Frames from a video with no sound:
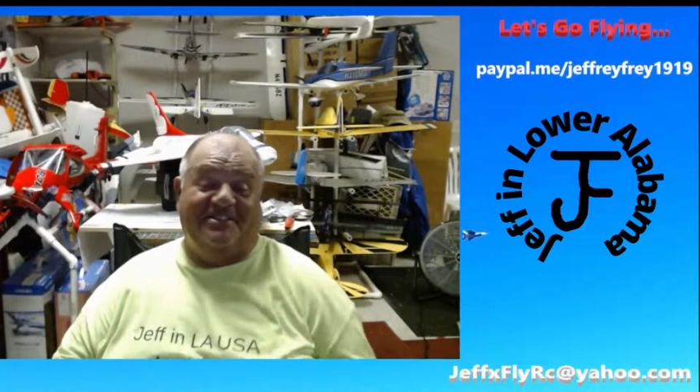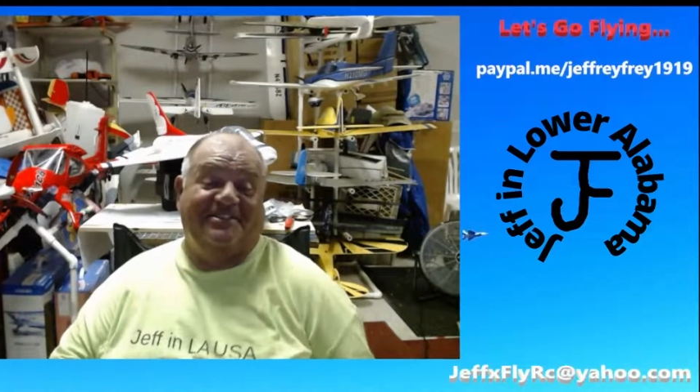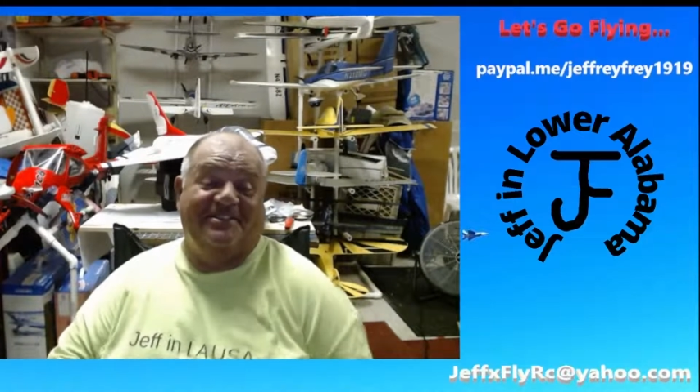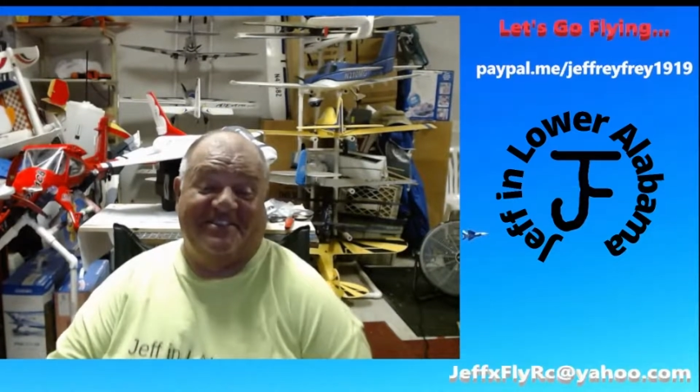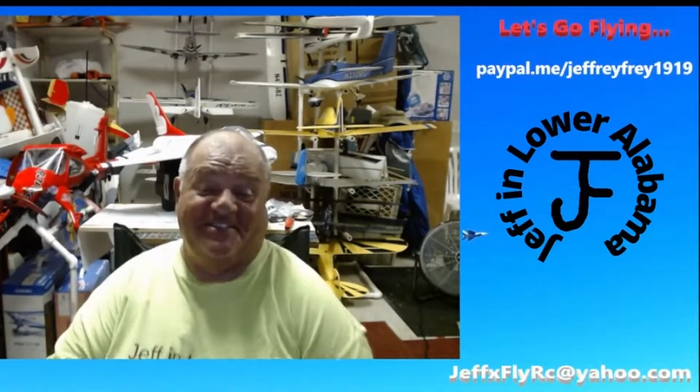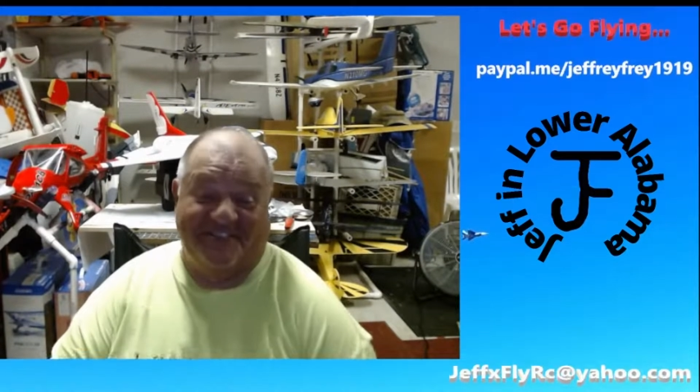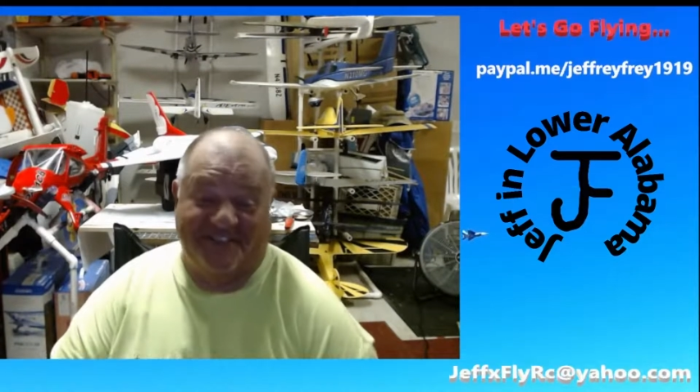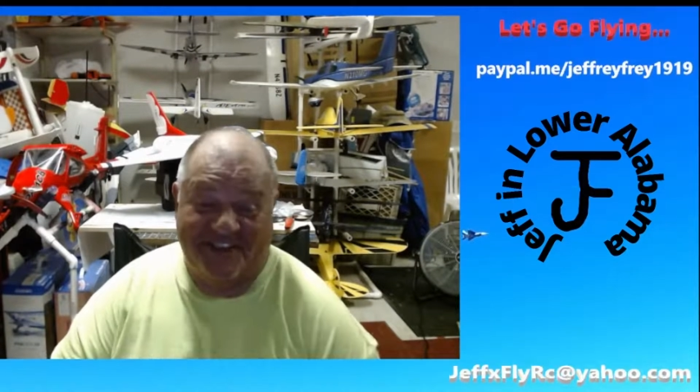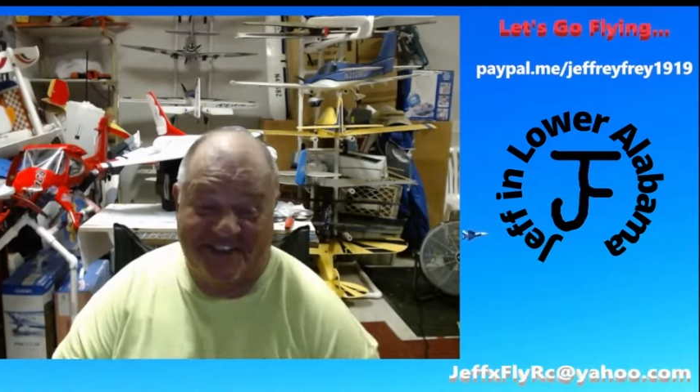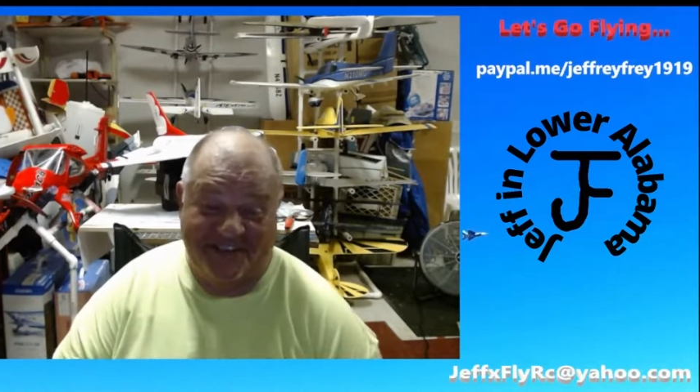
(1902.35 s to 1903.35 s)

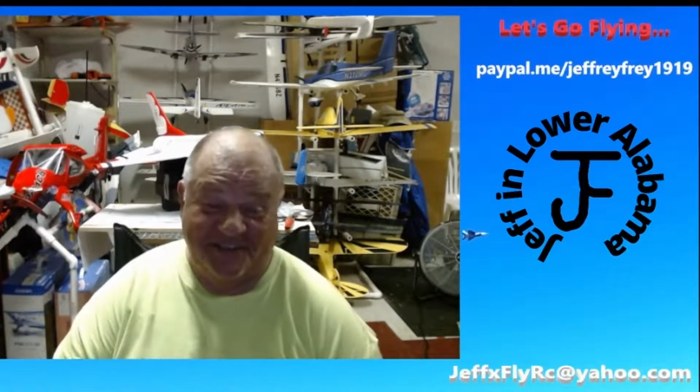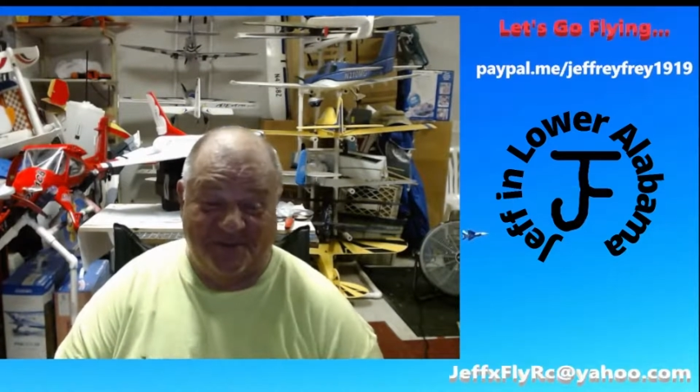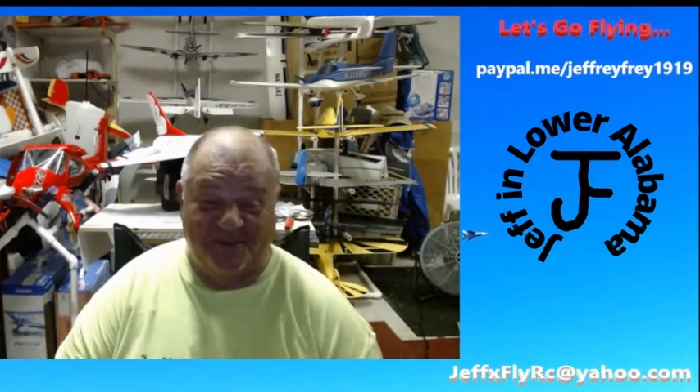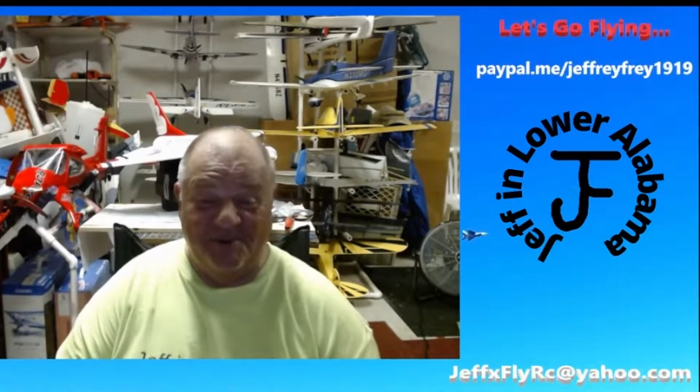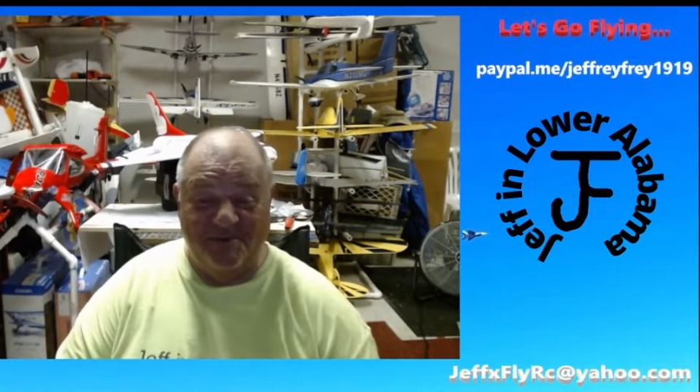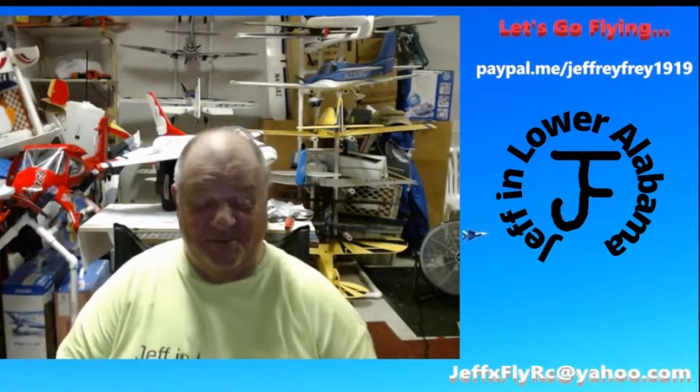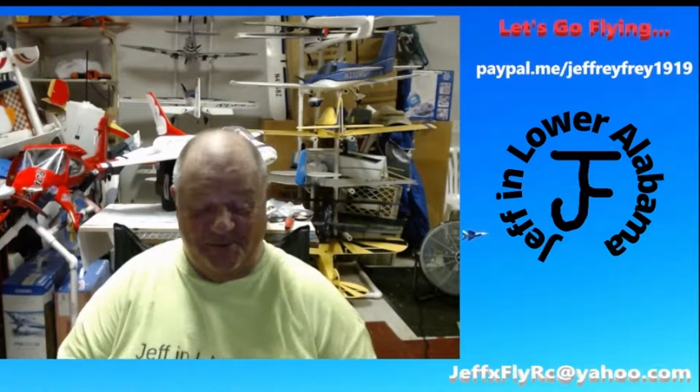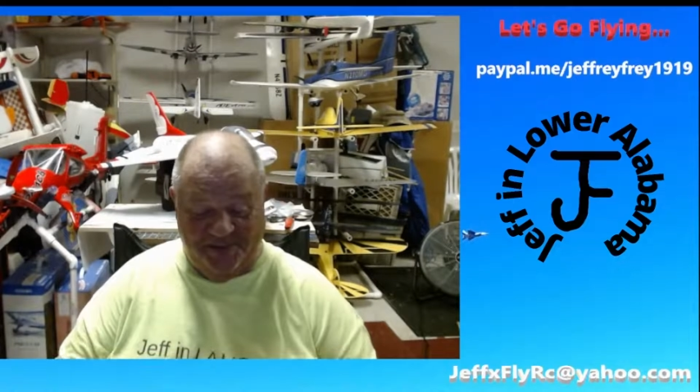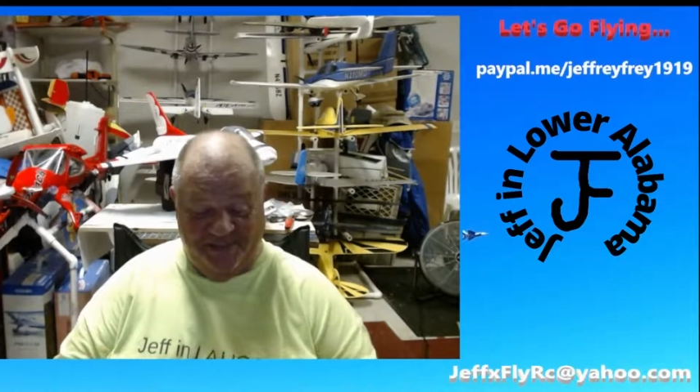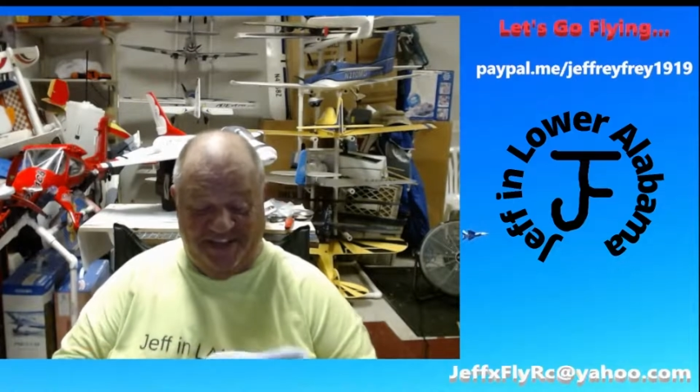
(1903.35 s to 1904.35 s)
She'll rim
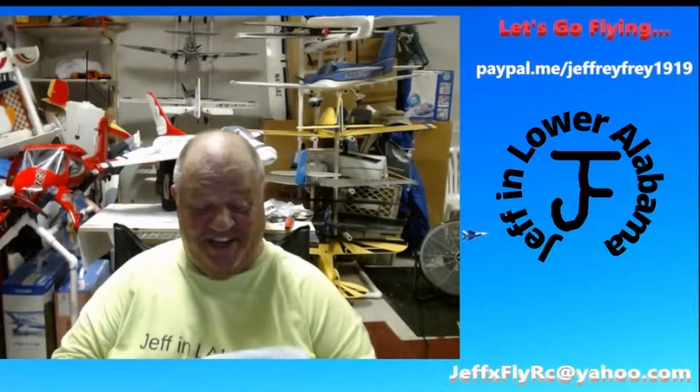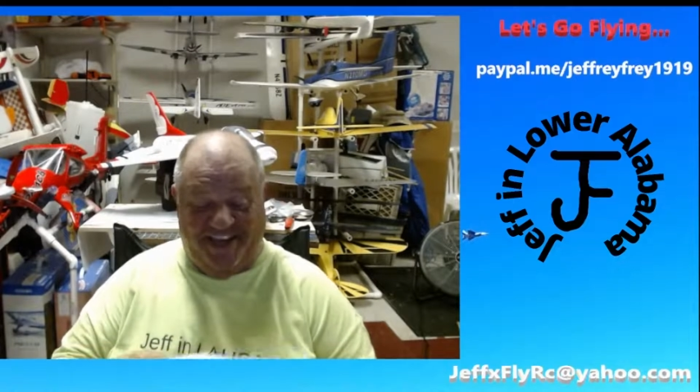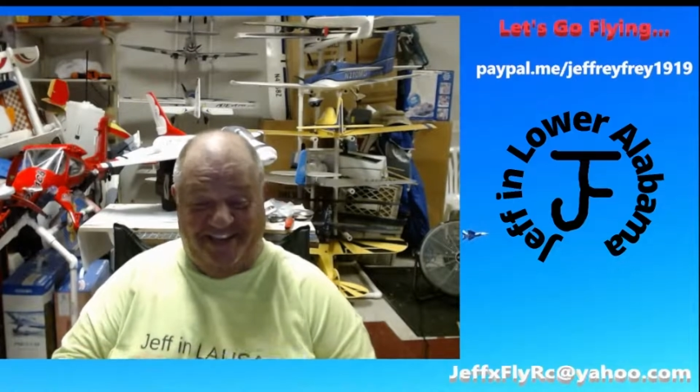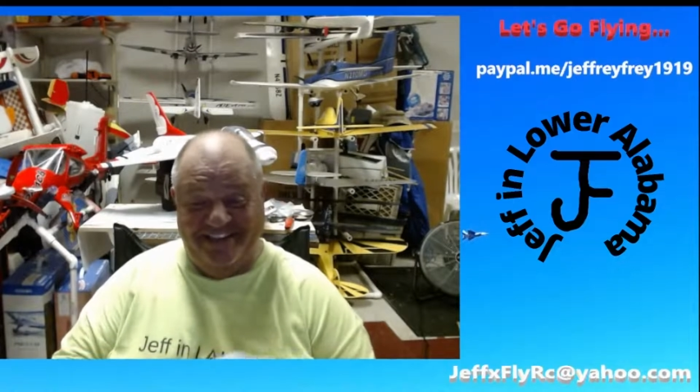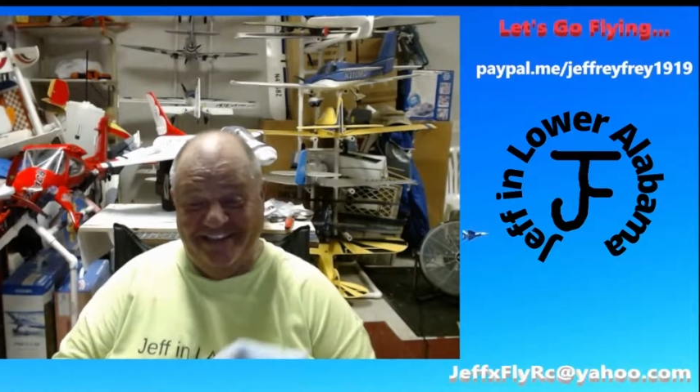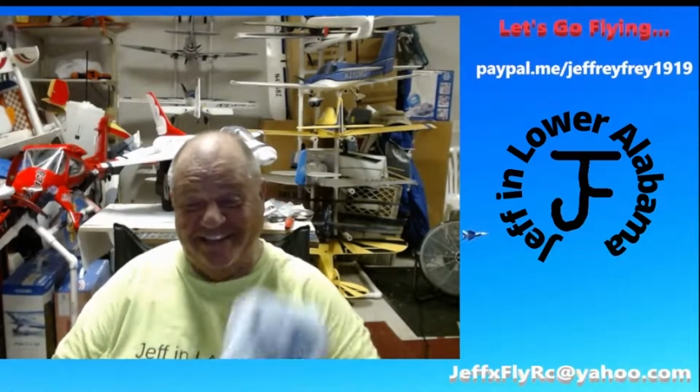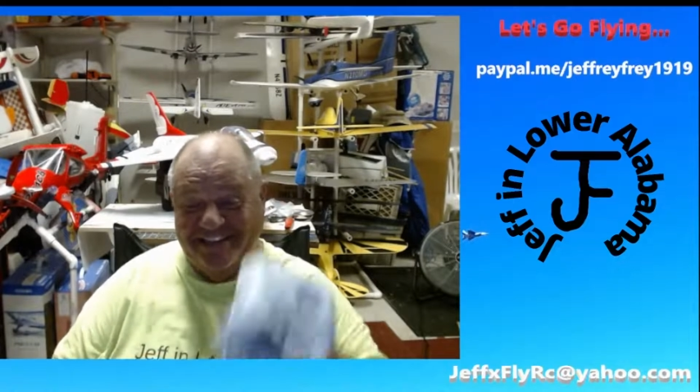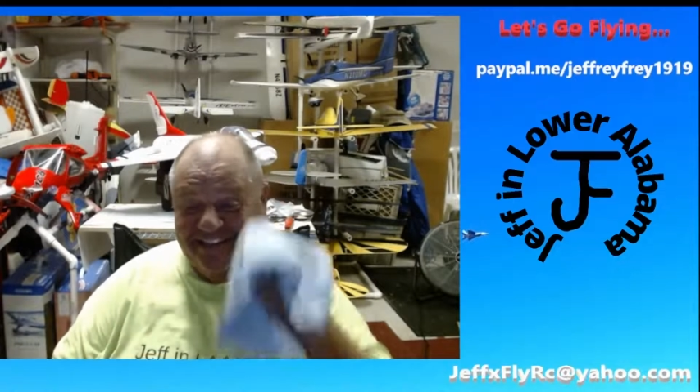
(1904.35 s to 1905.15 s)
with the chat. You know.